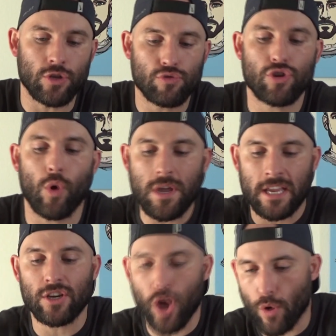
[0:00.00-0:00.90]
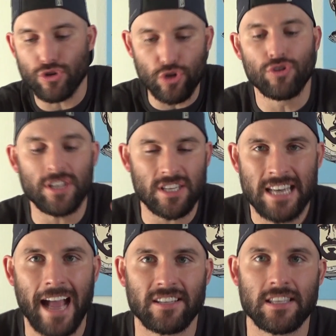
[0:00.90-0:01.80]
you so we can go do this
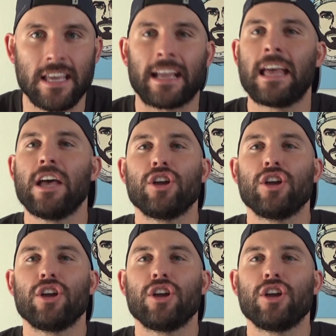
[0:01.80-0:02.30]
next thing.